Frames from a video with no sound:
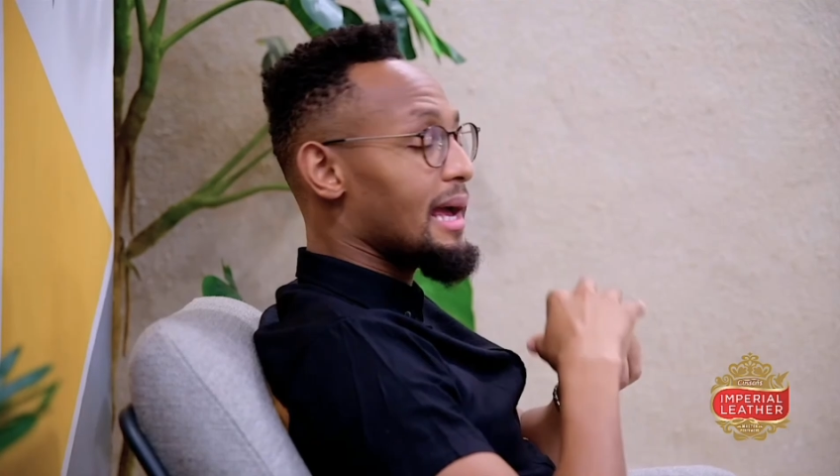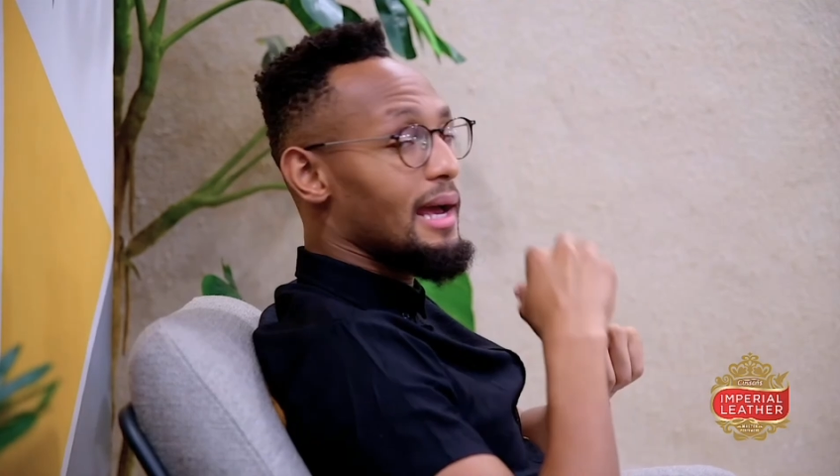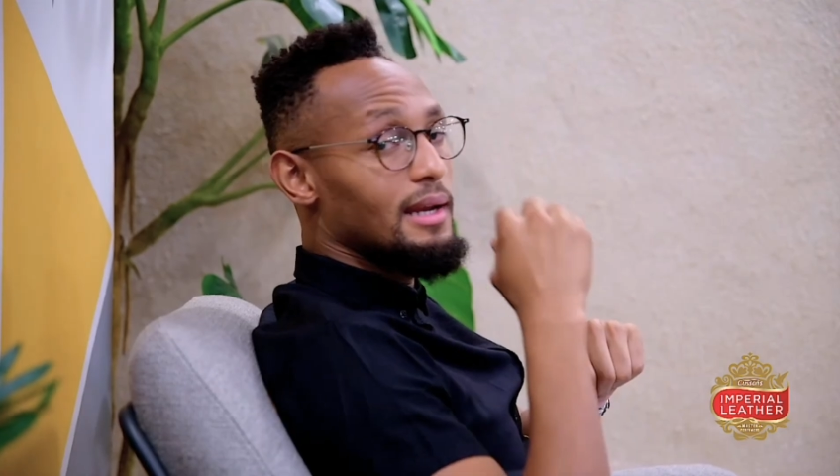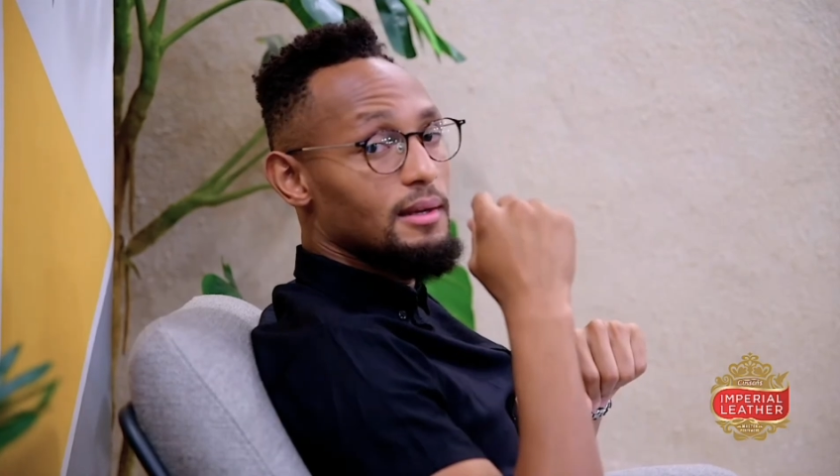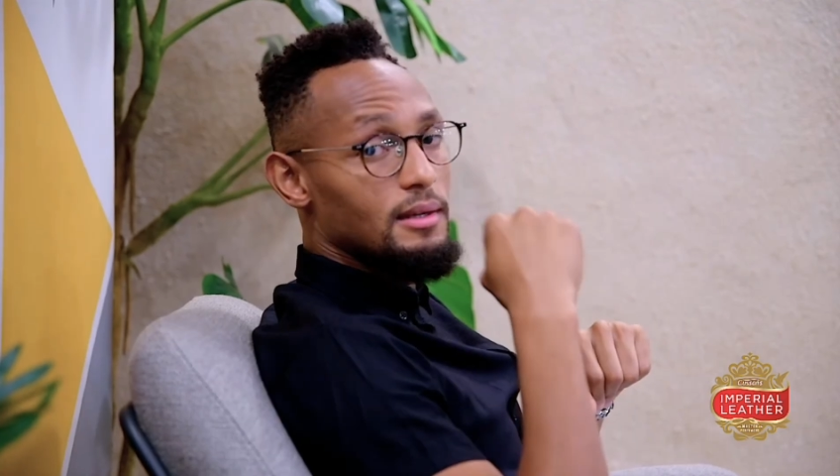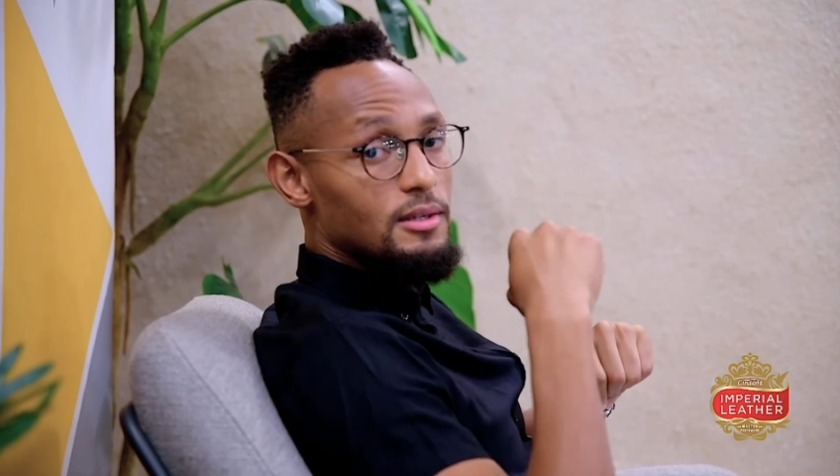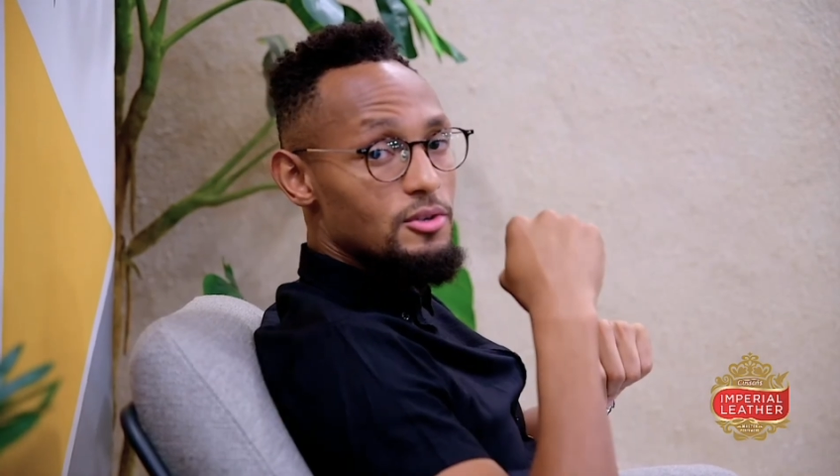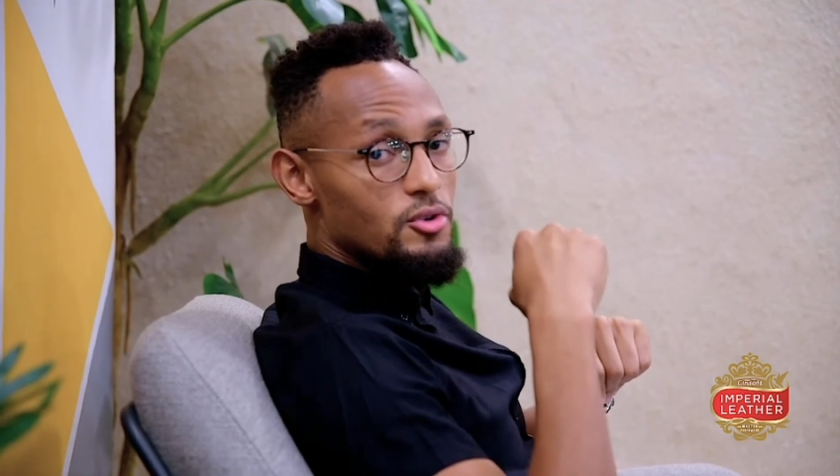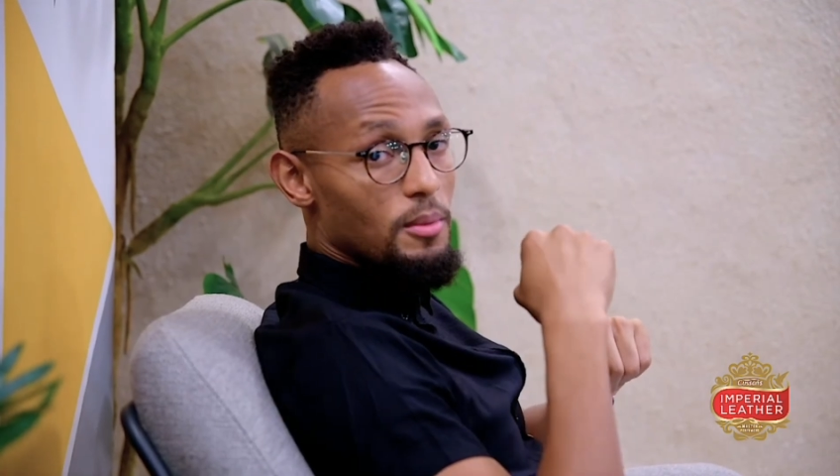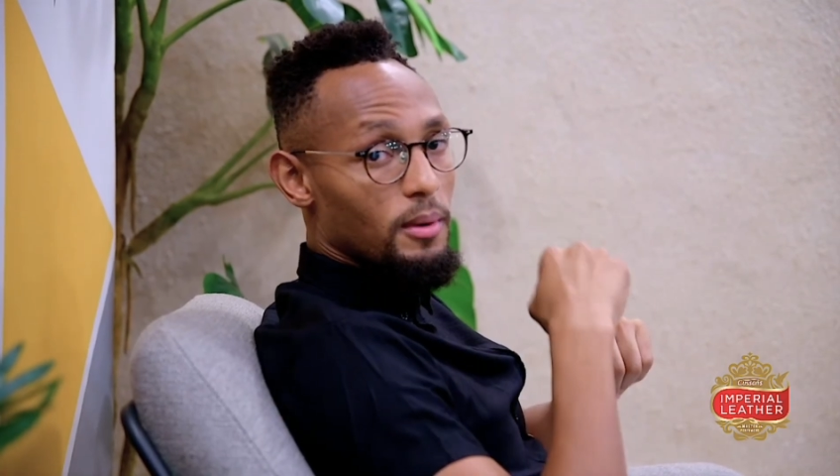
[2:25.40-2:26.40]
and
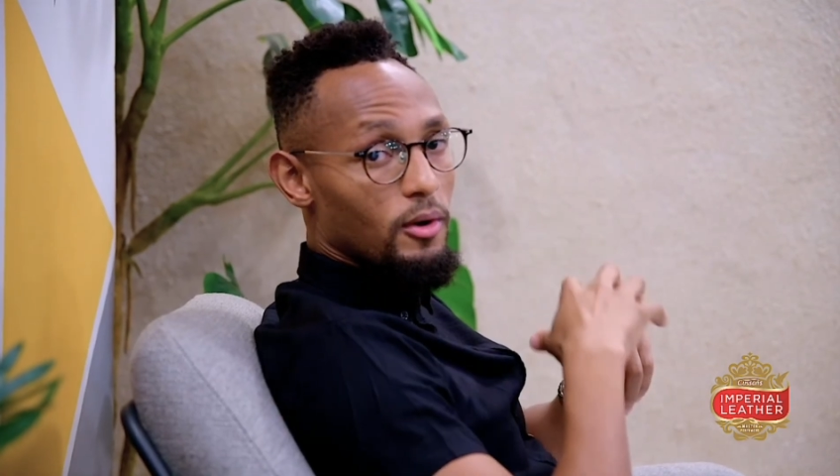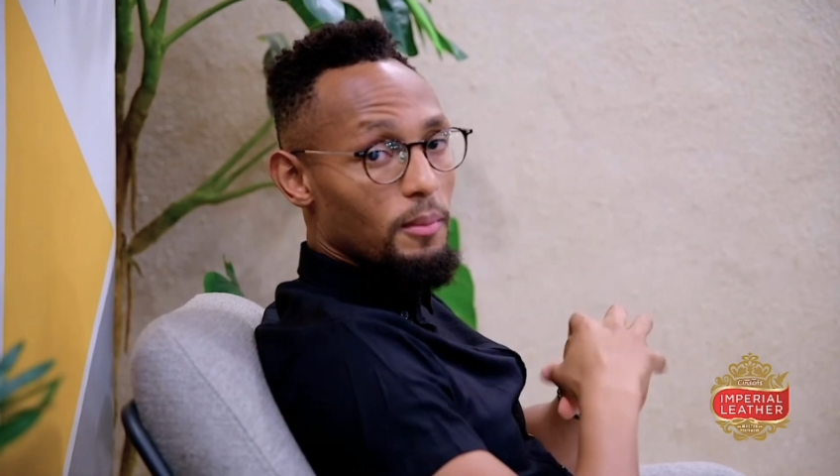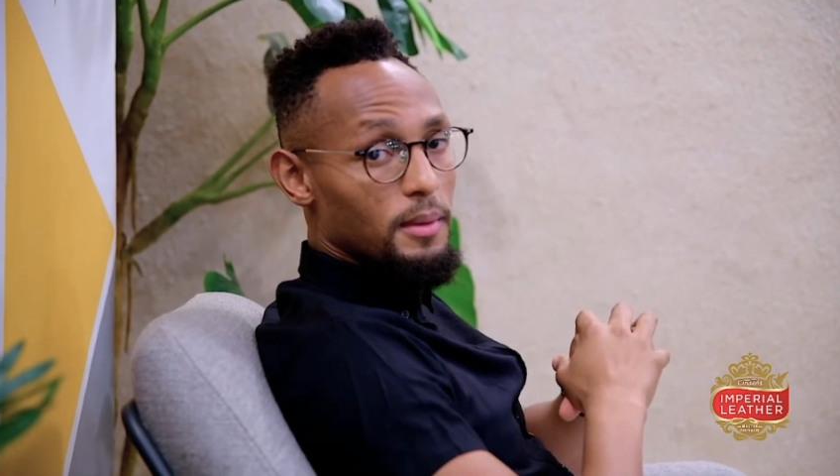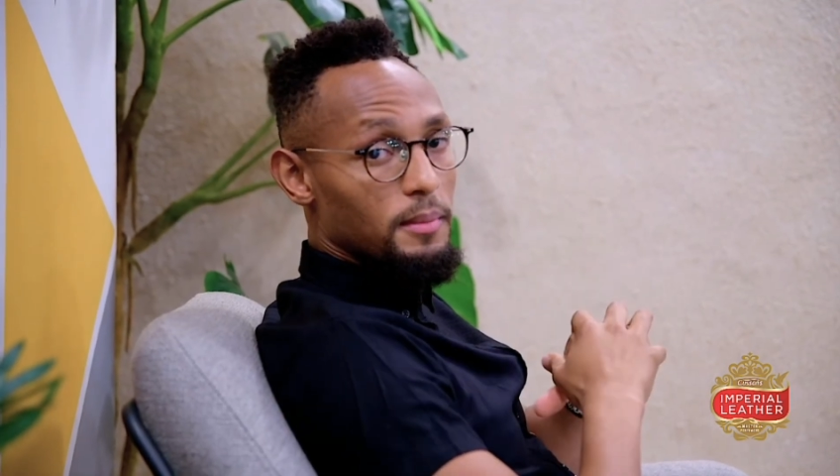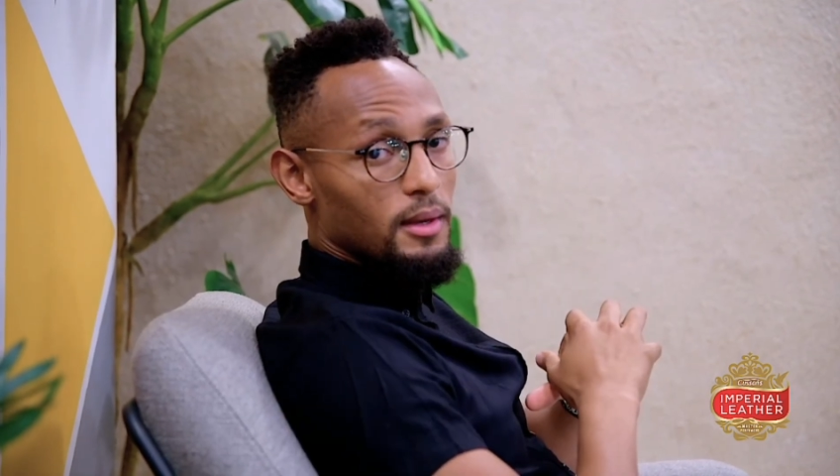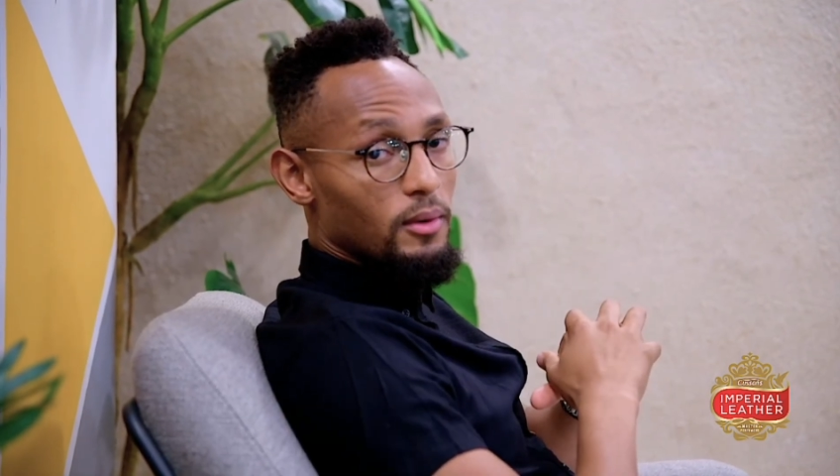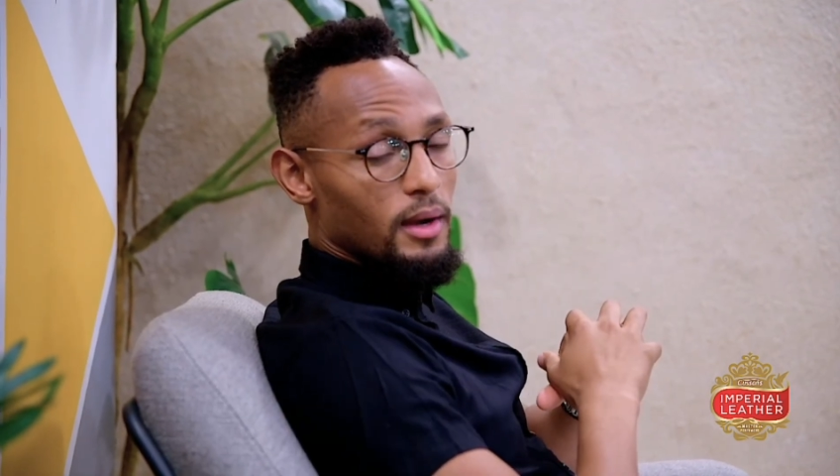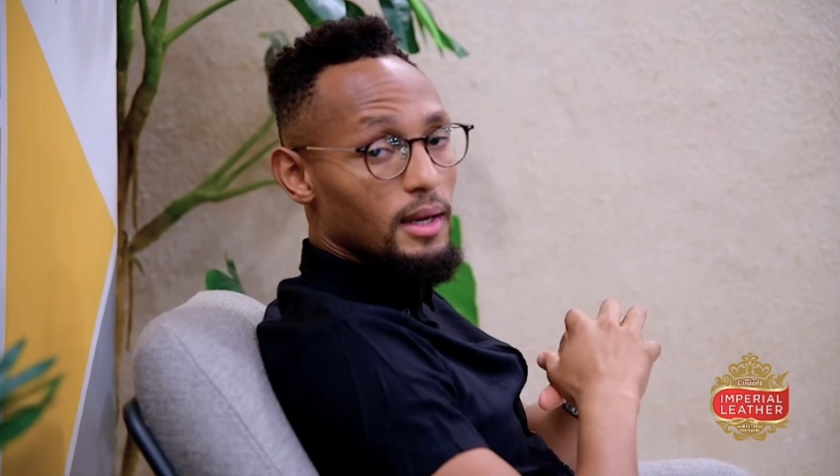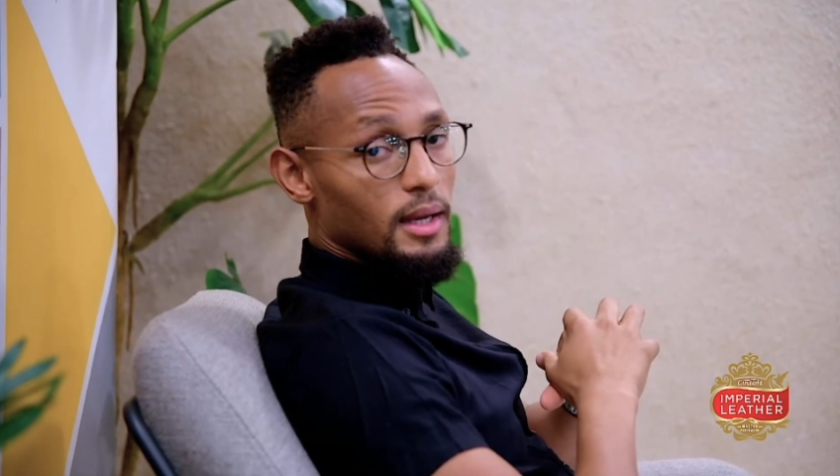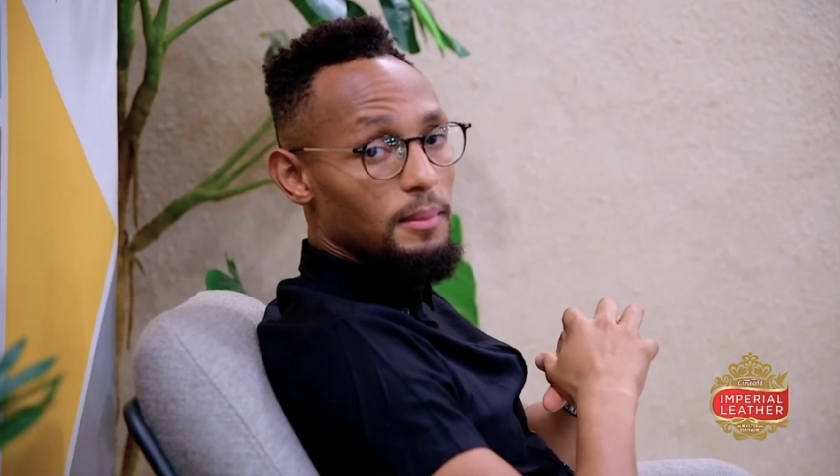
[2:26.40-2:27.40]
drop a comment below
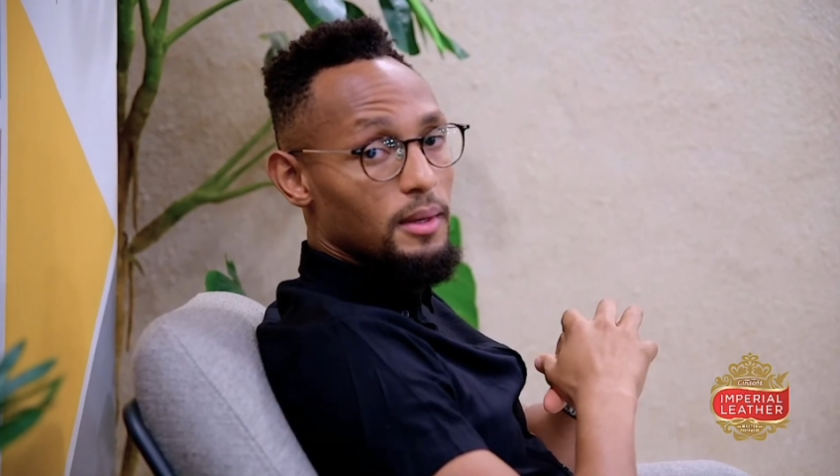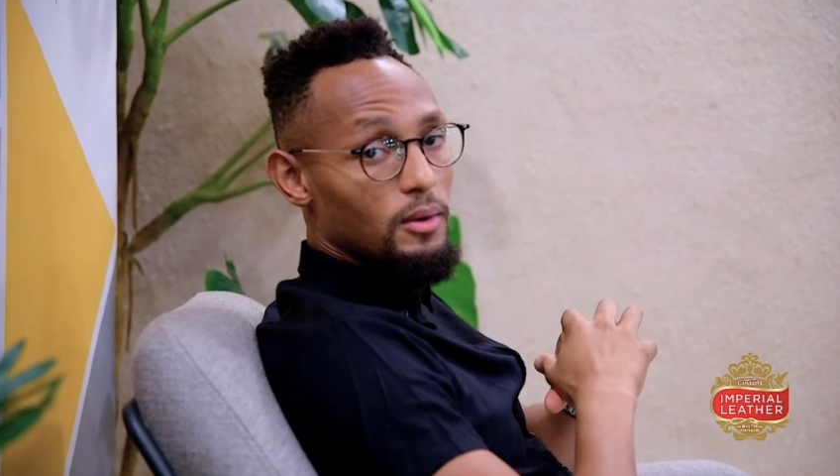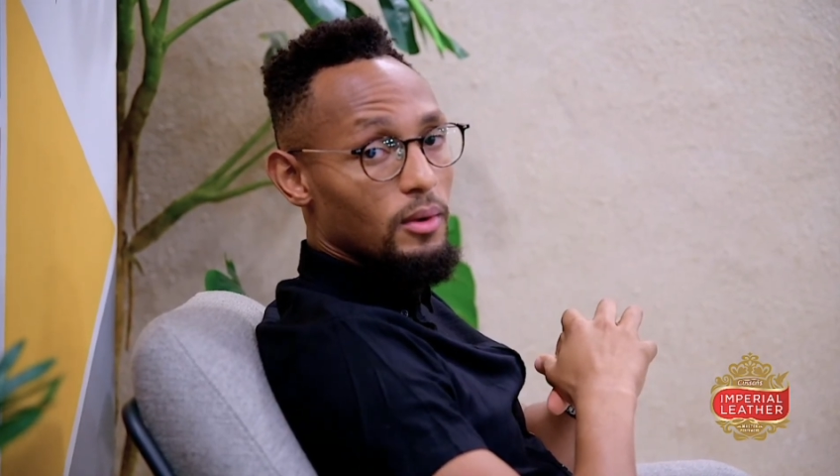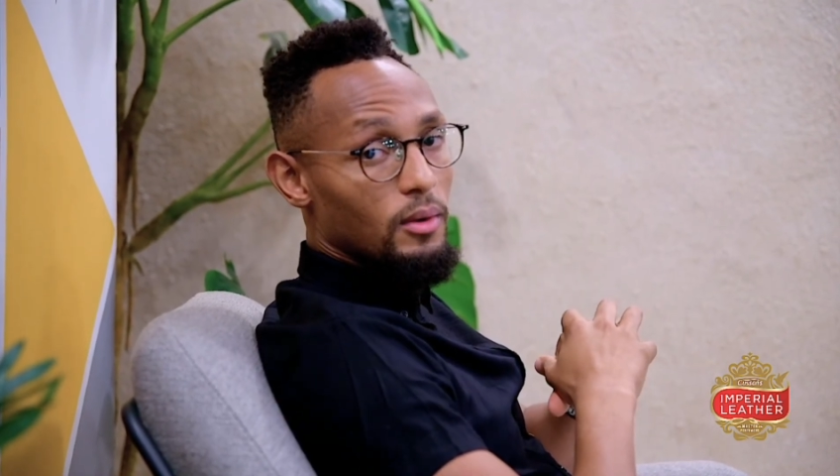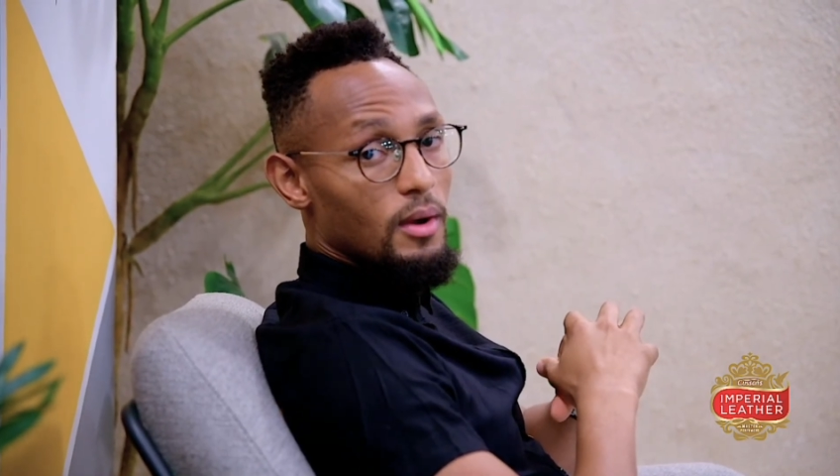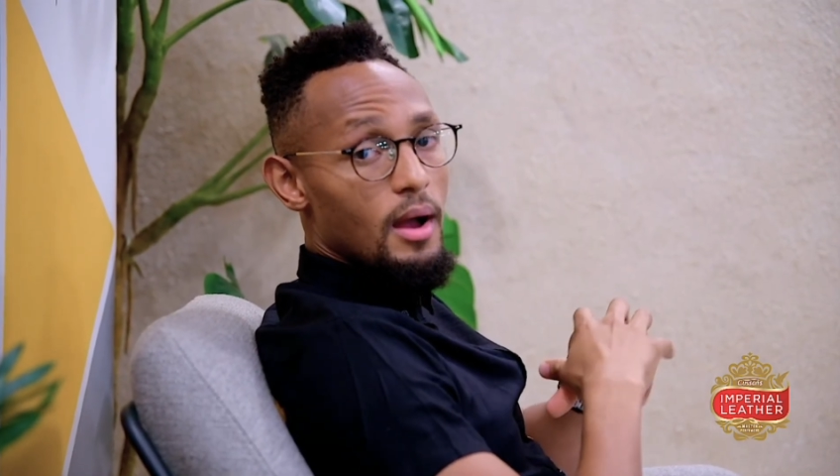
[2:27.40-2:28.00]
and let me know